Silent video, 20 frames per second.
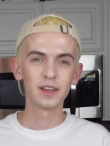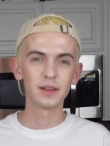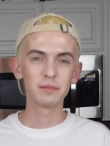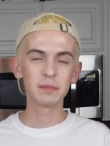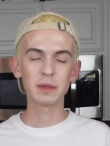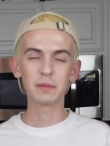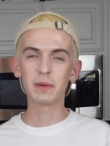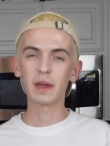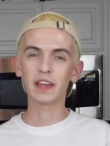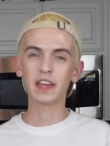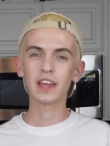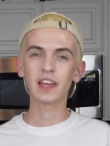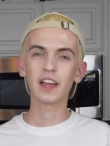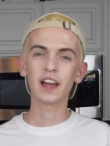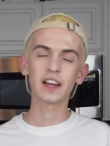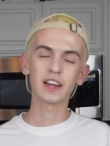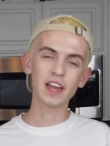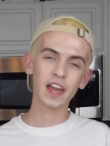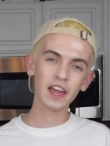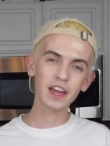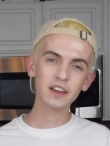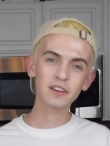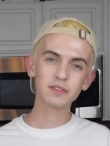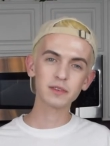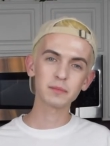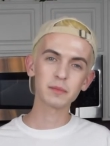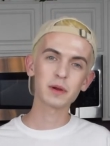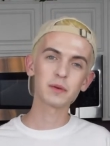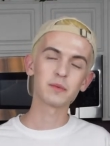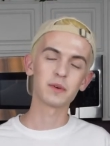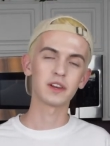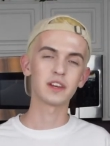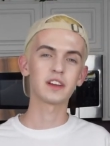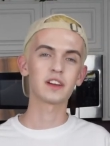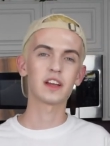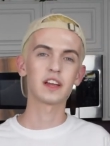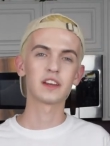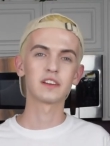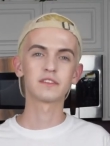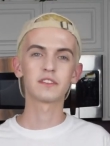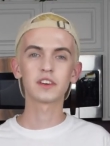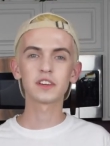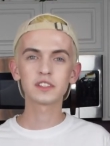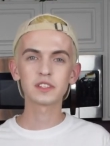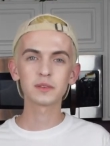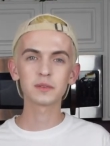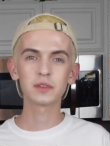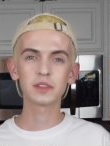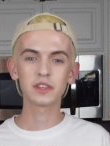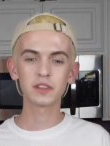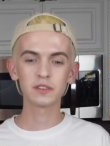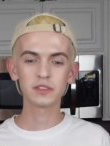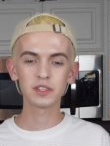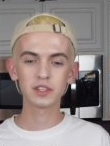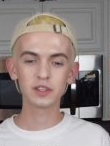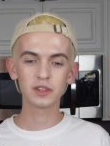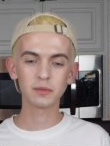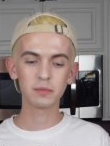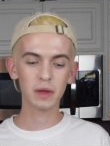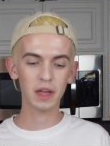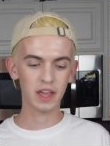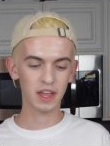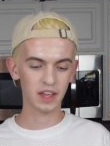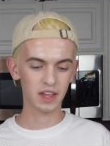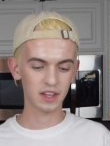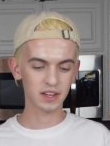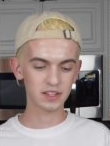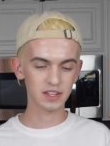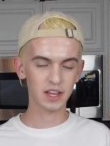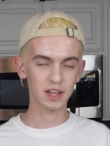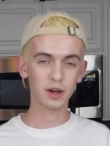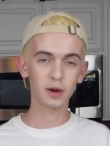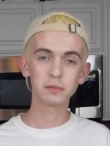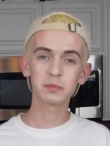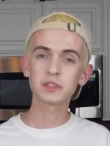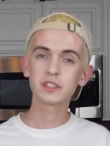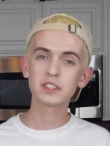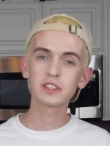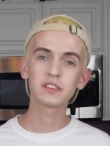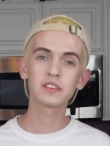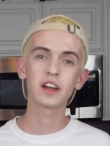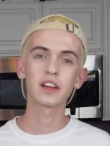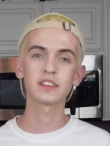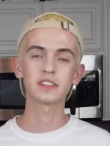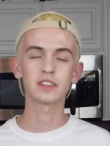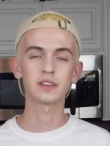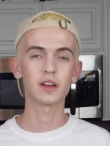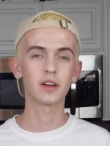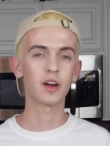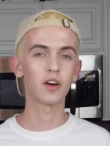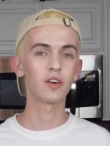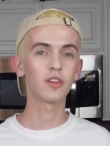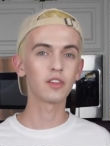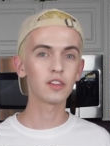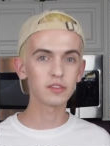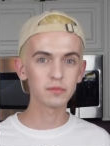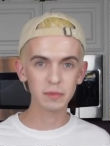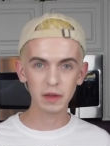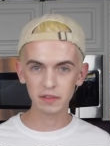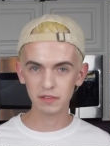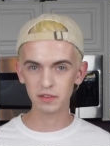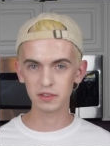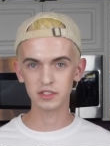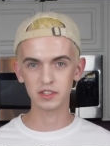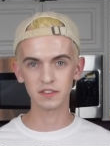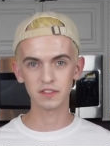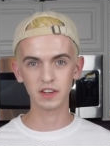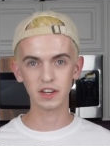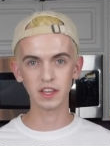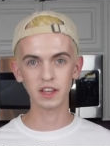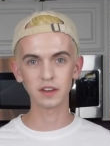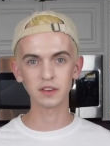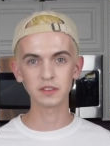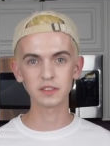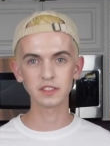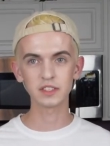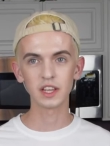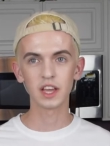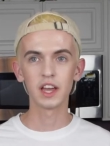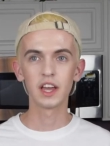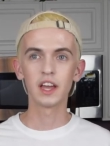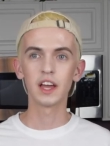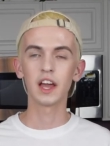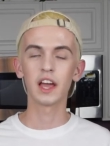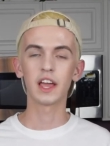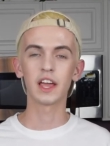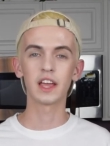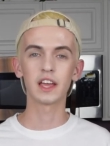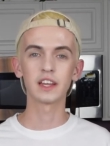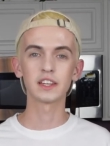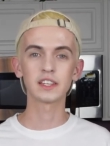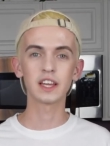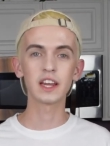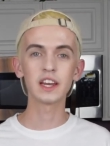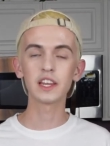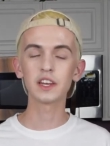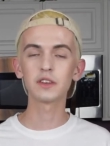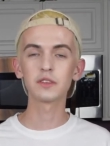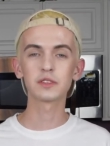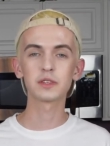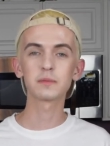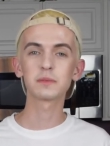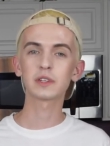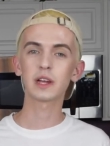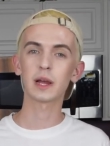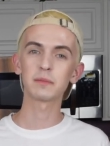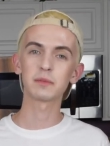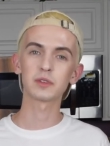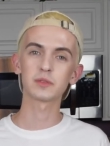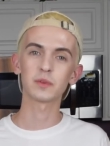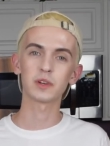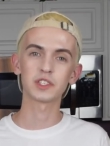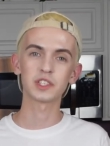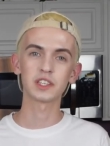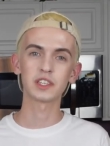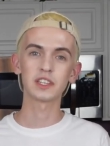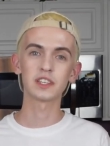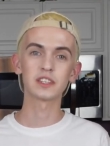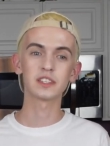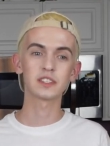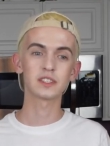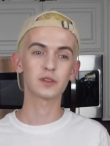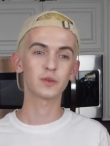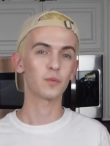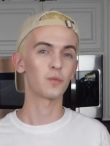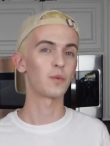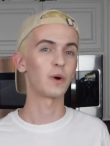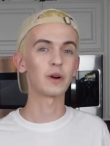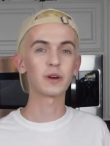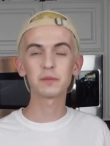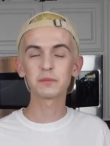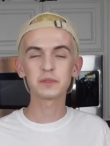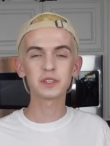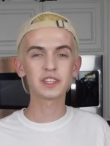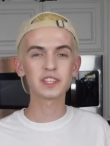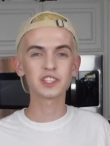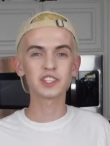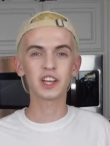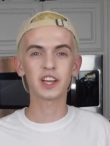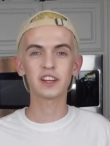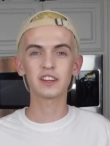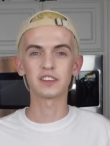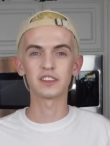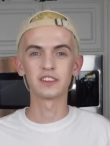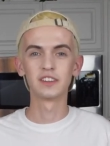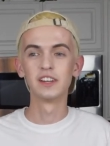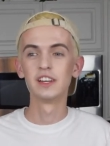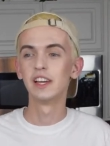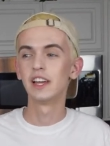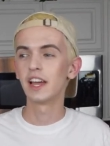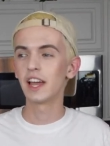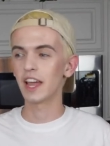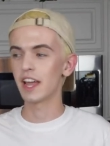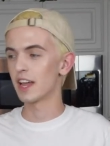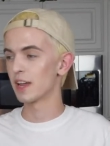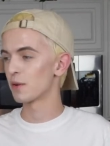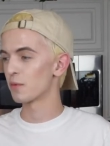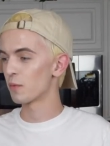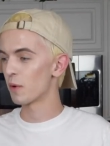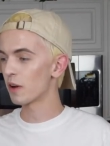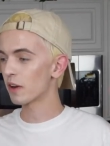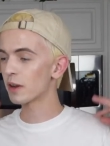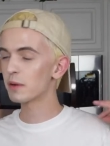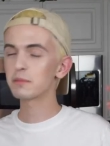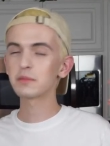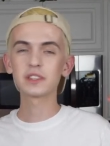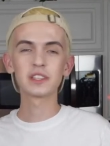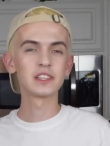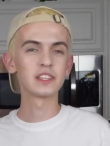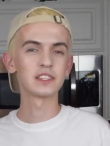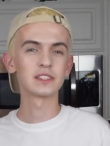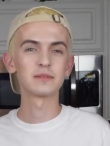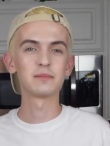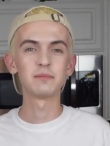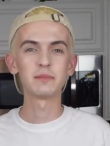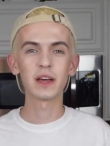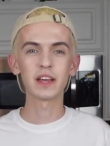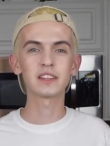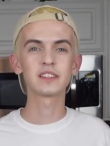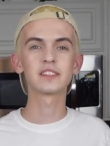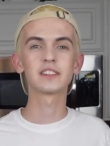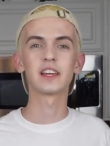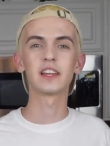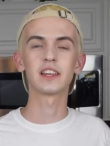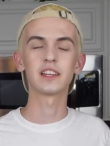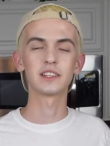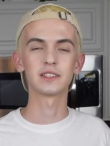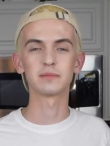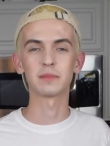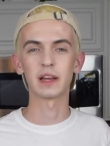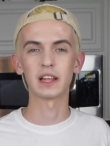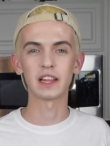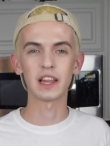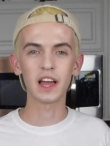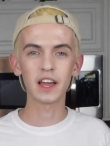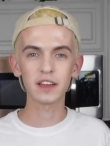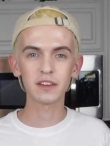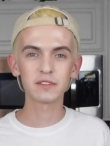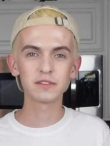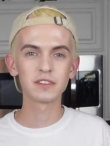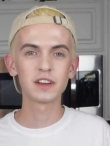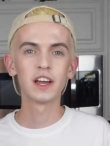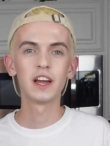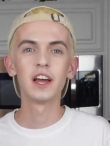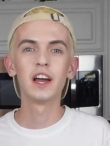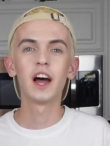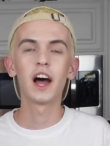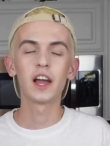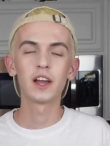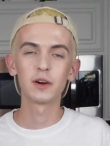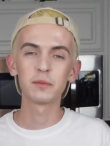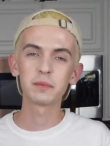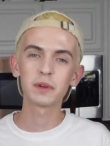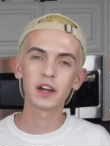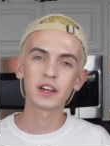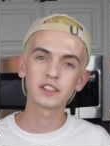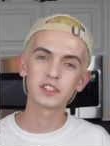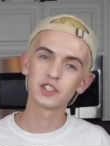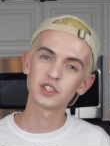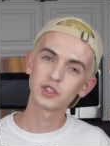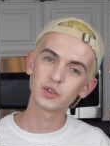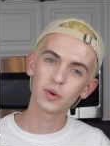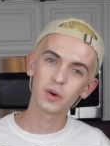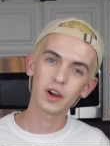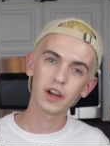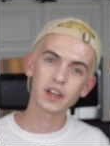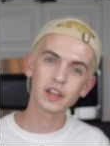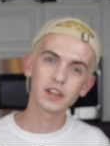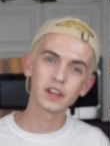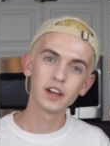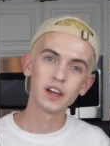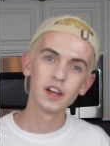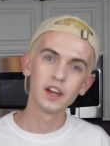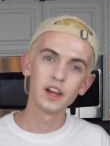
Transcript: me baking a cake for my one year anniversary with YouTube and I hope to see you guys in all of my future videos and any new subscribers watching this, welcome to the channel and welcome to this mess that is my life. I hope you guys enjoy.